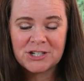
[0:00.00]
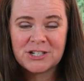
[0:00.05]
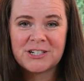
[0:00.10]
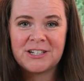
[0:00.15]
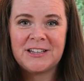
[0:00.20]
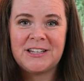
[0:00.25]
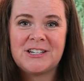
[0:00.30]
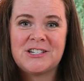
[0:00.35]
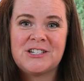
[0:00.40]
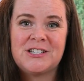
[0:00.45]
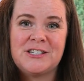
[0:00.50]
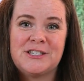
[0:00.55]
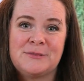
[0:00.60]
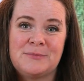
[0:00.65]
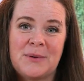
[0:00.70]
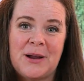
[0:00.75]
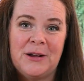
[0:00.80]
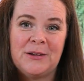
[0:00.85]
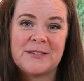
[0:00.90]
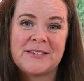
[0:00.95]
delicious
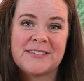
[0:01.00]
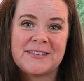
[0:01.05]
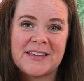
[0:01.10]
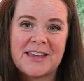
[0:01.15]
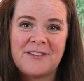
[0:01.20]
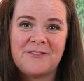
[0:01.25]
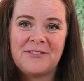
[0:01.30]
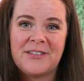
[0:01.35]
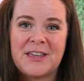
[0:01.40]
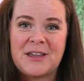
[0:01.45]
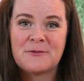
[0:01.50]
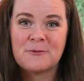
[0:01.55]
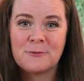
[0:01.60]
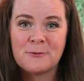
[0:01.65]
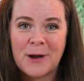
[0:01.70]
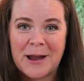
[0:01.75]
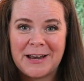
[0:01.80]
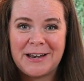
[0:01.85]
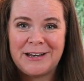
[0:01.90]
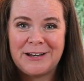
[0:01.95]
sprouts safely
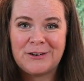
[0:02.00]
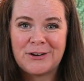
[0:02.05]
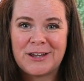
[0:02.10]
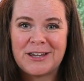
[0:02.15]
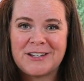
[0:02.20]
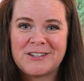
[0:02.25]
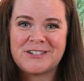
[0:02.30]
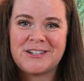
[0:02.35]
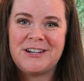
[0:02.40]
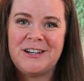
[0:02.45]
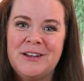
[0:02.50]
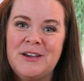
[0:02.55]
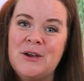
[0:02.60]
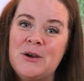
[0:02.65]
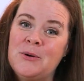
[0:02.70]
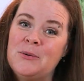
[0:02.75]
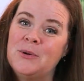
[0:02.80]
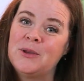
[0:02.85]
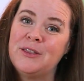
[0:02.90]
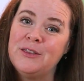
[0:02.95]
right in your kitchen
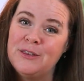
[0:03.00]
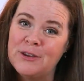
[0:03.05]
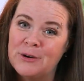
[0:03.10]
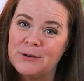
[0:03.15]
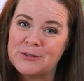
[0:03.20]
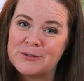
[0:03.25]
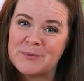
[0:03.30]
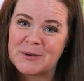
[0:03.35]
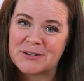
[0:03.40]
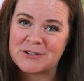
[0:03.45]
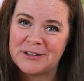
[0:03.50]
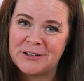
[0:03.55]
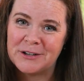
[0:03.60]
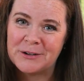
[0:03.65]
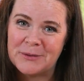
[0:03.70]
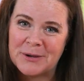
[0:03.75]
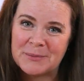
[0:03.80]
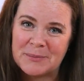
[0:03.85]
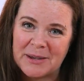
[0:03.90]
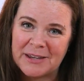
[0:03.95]
with no special
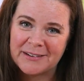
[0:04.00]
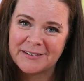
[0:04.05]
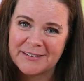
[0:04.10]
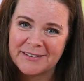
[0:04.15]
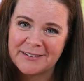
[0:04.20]
equipment.